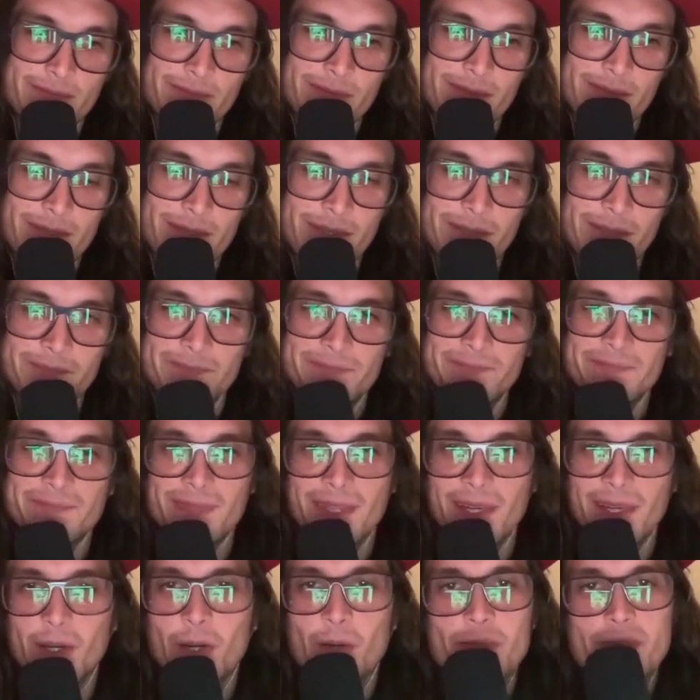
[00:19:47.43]
So
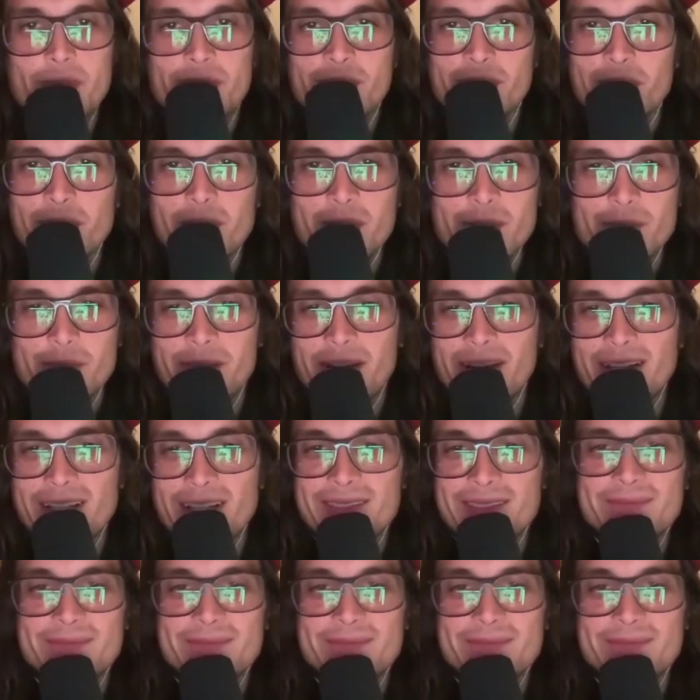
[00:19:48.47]
I hope you're encouraged by it.